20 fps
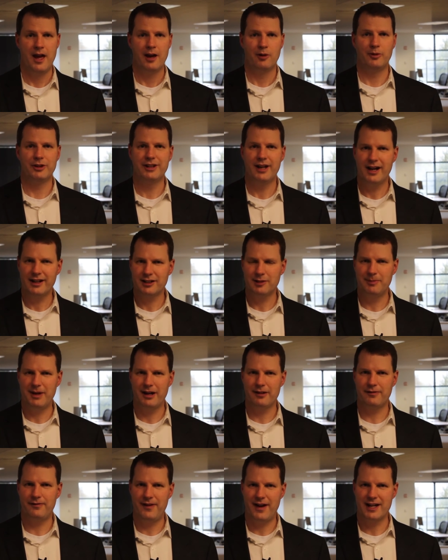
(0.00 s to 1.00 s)
We talked
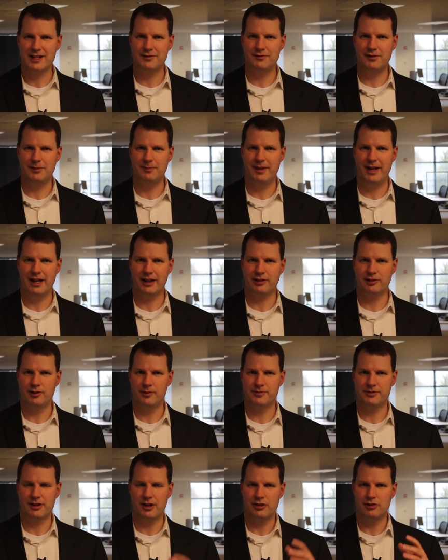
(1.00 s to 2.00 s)
about fast feedback
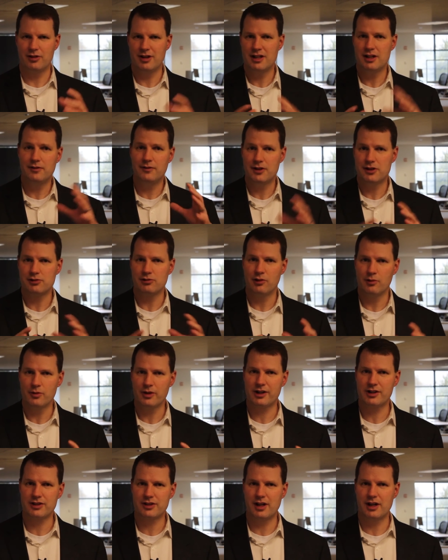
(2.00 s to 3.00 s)
loops on your individual
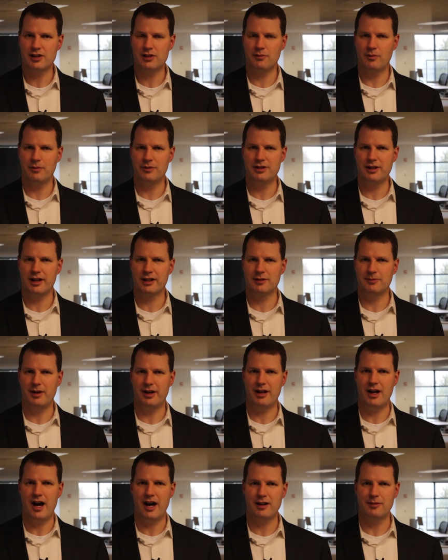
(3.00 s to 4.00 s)
workstation when we talked
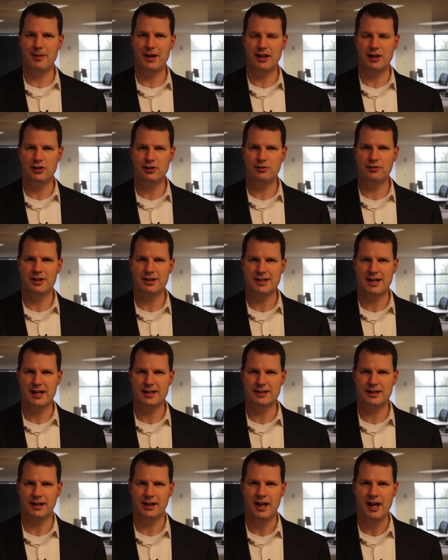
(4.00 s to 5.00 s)
about automated unit
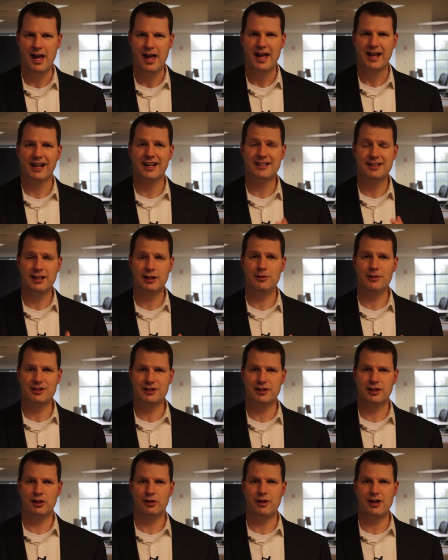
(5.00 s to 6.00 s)
testing. Continuous
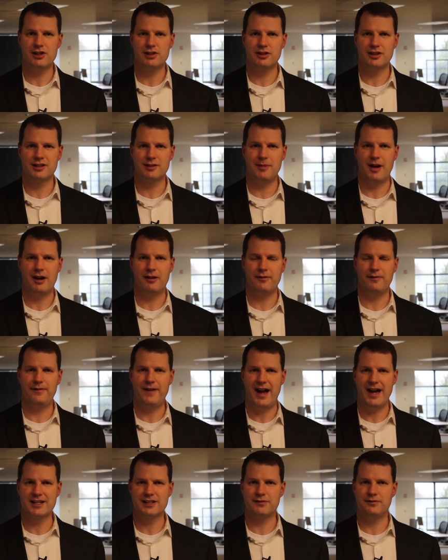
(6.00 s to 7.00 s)
integration is about
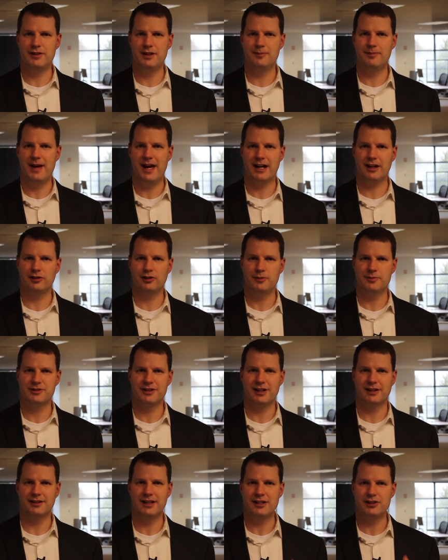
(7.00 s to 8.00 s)
fast feedback loops
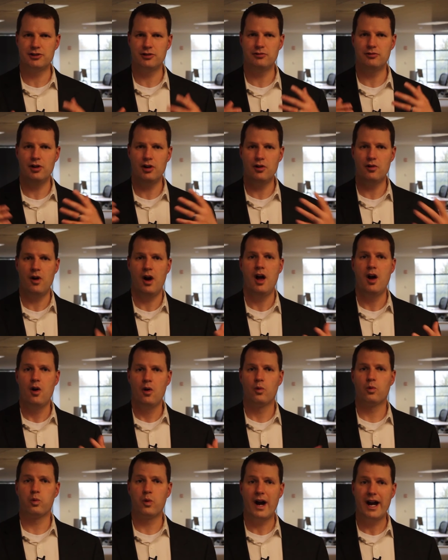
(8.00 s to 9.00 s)
that let you know
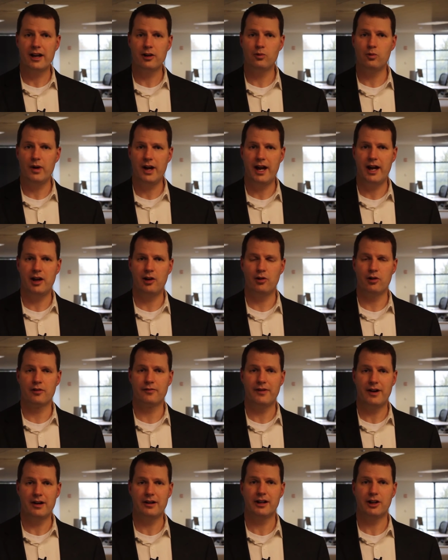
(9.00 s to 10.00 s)
right away or
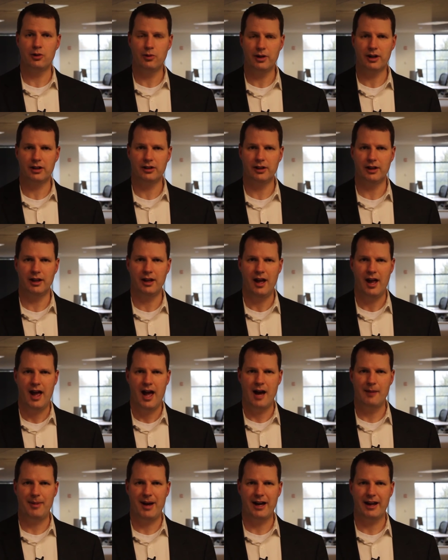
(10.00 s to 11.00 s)
very quickly
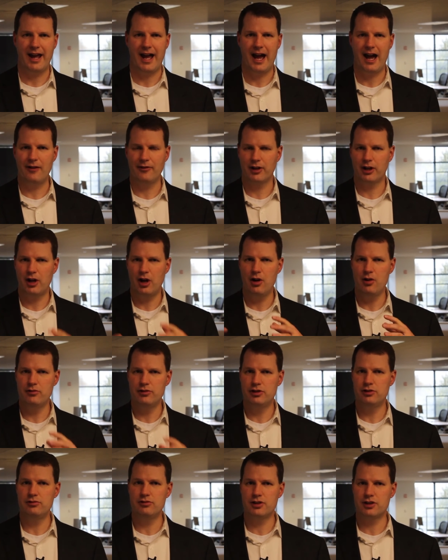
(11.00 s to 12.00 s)
about how the code
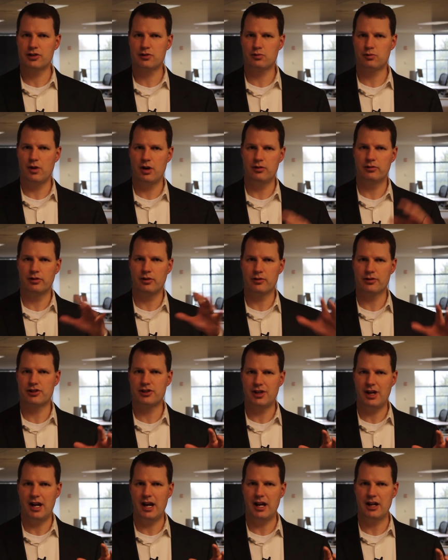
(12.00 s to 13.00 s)
you just wrote or
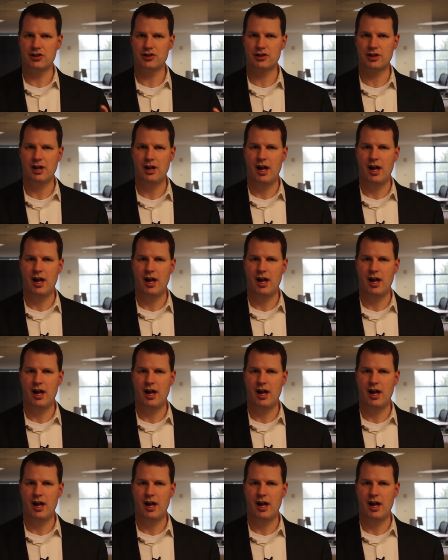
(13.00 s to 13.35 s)
changed